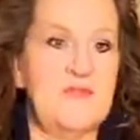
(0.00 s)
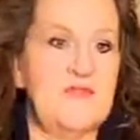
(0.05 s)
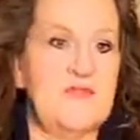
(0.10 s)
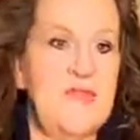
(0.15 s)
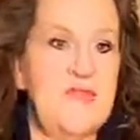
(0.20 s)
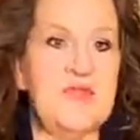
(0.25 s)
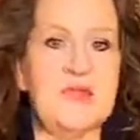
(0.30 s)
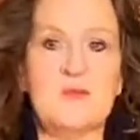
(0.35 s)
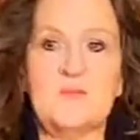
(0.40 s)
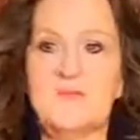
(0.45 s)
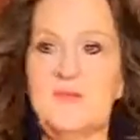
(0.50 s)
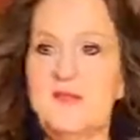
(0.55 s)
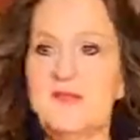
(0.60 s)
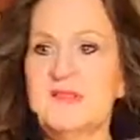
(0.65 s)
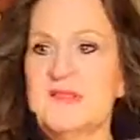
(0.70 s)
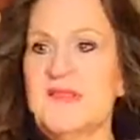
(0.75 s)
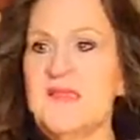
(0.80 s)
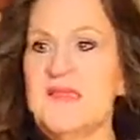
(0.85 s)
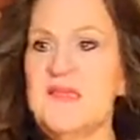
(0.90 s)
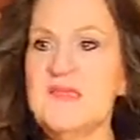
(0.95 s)
think,
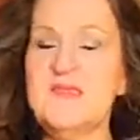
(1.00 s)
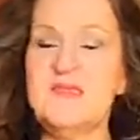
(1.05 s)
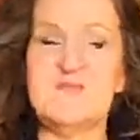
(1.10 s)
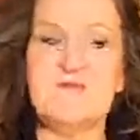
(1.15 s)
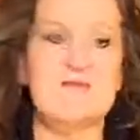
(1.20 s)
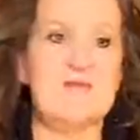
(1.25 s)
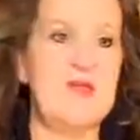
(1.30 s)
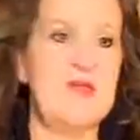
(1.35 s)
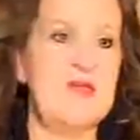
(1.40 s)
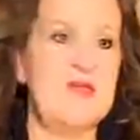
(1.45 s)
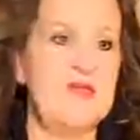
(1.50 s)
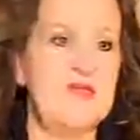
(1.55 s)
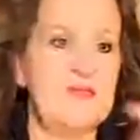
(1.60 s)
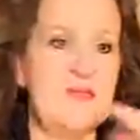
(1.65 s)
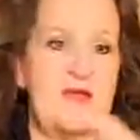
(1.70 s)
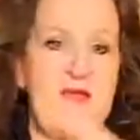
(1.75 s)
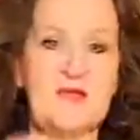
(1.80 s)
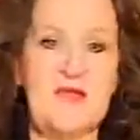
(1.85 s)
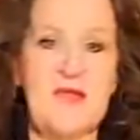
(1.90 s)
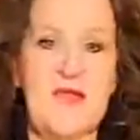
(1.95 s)
believe,
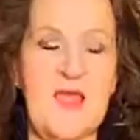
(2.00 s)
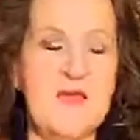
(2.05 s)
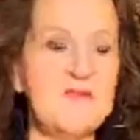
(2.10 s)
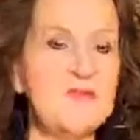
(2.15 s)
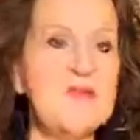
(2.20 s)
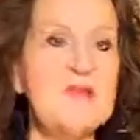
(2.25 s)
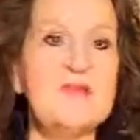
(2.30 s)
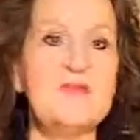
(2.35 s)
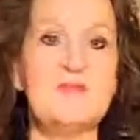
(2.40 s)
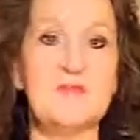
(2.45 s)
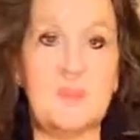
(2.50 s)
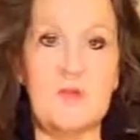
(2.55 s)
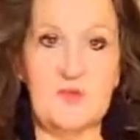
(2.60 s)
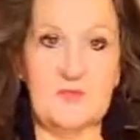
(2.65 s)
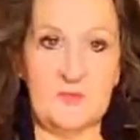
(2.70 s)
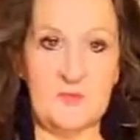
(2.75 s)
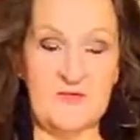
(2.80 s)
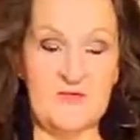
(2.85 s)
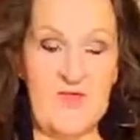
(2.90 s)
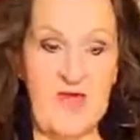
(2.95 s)
that every
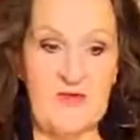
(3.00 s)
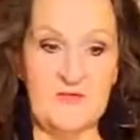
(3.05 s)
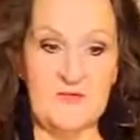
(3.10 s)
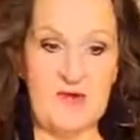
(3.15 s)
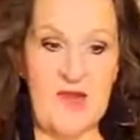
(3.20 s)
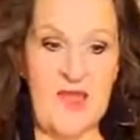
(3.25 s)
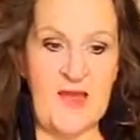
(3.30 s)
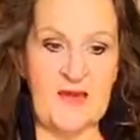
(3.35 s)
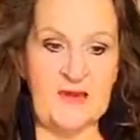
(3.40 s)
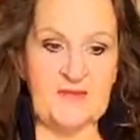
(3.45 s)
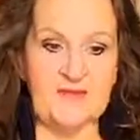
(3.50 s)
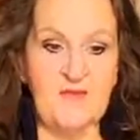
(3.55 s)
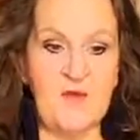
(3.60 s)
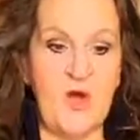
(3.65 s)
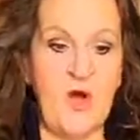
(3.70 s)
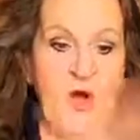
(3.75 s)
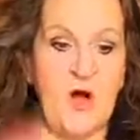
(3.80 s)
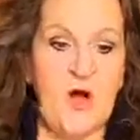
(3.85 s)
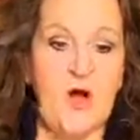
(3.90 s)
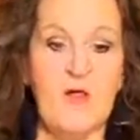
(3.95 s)
experience we've ever had, it's
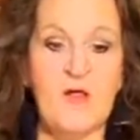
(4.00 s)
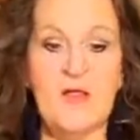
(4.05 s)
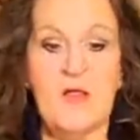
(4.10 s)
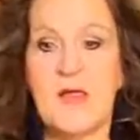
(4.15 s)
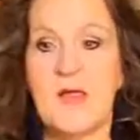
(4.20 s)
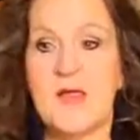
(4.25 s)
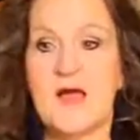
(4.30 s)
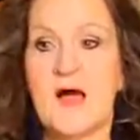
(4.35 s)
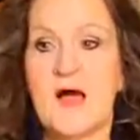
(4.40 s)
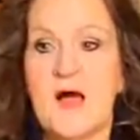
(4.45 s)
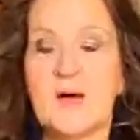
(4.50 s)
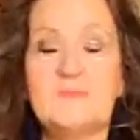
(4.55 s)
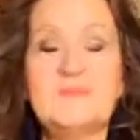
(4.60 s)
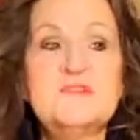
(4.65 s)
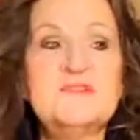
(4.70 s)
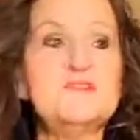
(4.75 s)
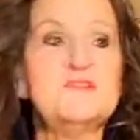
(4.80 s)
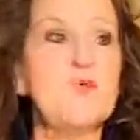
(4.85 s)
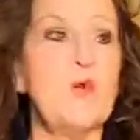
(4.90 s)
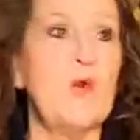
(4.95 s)
all
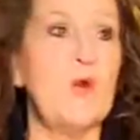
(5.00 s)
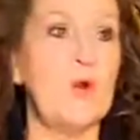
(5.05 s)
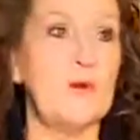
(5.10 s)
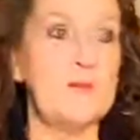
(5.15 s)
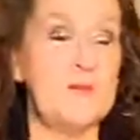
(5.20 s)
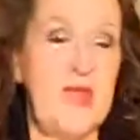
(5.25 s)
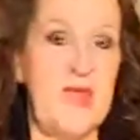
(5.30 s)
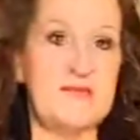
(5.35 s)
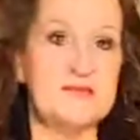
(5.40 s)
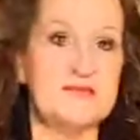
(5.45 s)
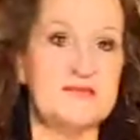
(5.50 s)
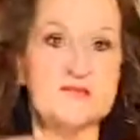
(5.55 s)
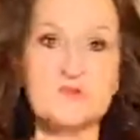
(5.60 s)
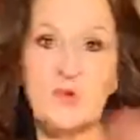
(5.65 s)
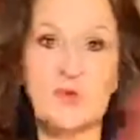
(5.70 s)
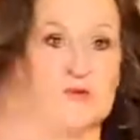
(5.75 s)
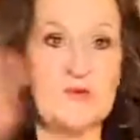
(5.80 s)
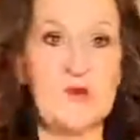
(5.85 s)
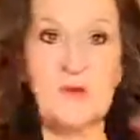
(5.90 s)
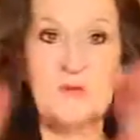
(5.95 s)
absorbed and
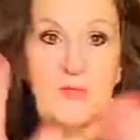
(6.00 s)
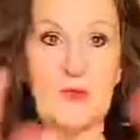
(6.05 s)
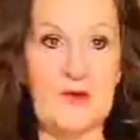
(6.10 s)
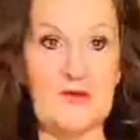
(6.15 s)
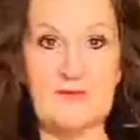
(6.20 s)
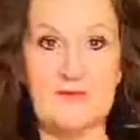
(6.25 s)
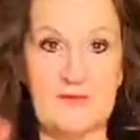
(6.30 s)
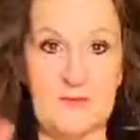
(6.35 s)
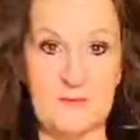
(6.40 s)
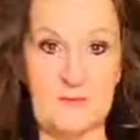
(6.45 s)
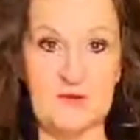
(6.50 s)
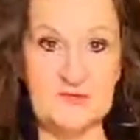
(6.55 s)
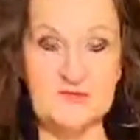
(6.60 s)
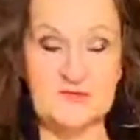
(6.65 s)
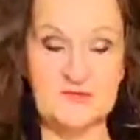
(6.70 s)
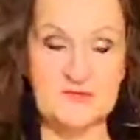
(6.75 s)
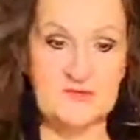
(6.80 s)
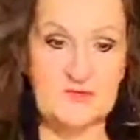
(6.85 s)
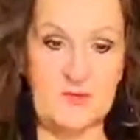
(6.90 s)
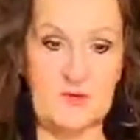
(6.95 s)
stored in our brain somewhere,
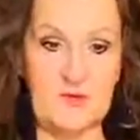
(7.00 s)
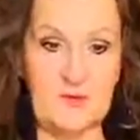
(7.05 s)
stored